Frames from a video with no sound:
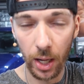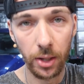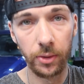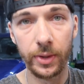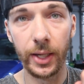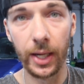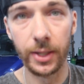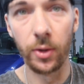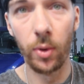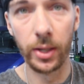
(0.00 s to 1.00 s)
other thing I
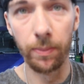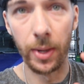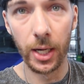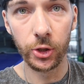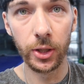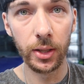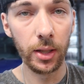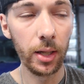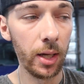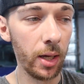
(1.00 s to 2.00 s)
did want to
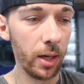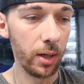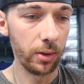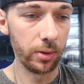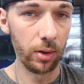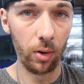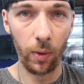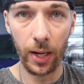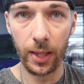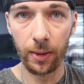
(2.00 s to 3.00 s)
mention.
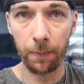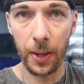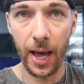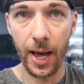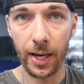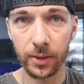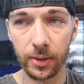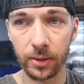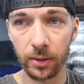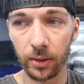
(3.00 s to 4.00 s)
So in the
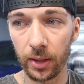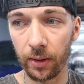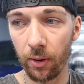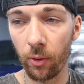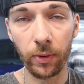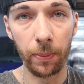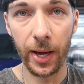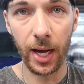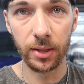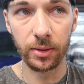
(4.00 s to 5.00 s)
past, over the
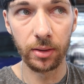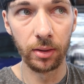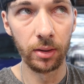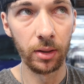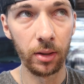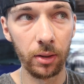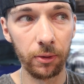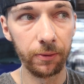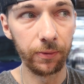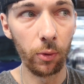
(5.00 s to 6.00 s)
past
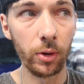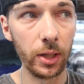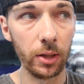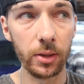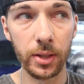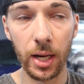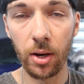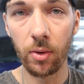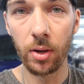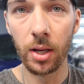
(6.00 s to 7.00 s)
4 years
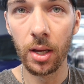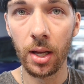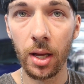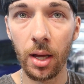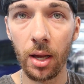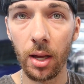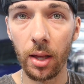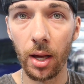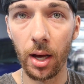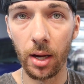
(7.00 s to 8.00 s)
now,
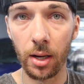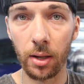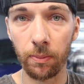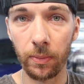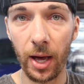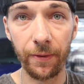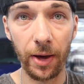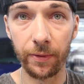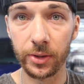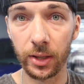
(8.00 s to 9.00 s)
I've
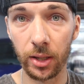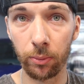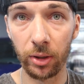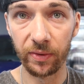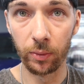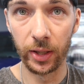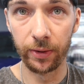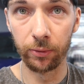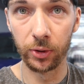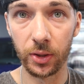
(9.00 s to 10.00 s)
obviously gone to Brave the
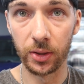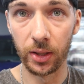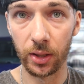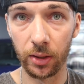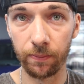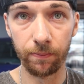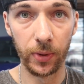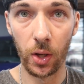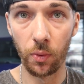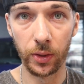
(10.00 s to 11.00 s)
Wave, is the
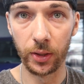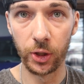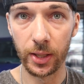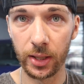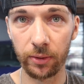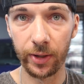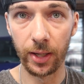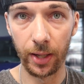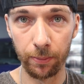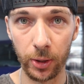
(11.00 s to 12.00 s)
only jet ski
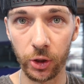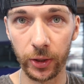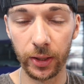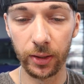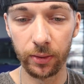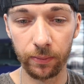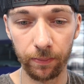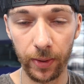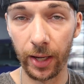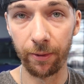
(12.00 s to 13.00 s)
event in Michigan,
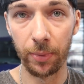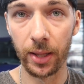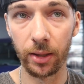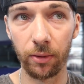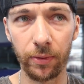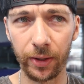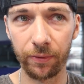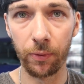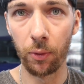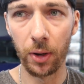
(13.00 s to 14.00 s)
and I've been there for like
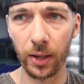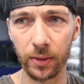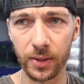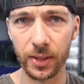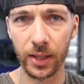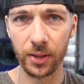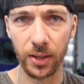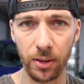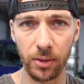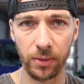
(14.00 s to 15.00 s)
4 out of the 6
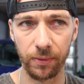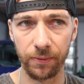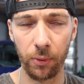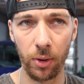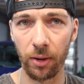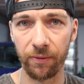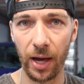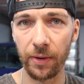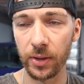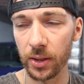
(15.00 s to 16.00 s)
years, or 4 out of
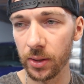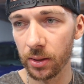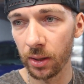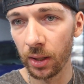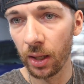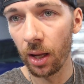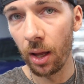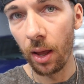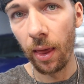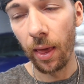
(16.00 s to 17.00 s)
5 years.
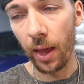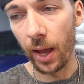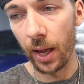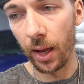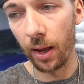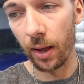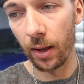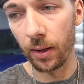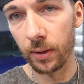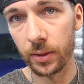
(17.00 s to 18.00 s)

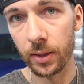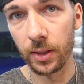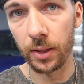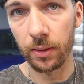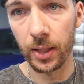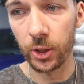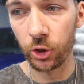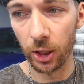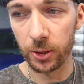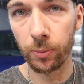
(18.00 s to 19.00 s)
And they
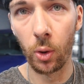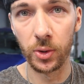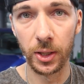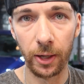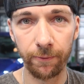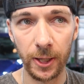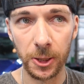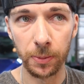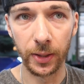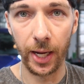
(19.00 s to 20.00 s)
just posted on
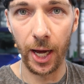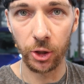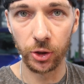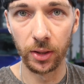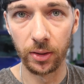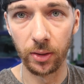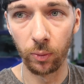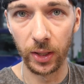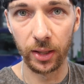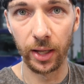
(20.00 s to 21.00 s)
Facebook, actually the
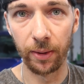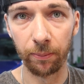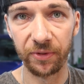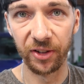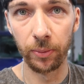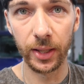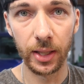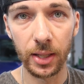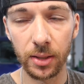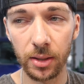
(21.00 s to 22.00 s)
week that I'm filming
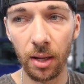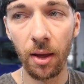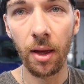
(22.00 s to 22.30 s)
this,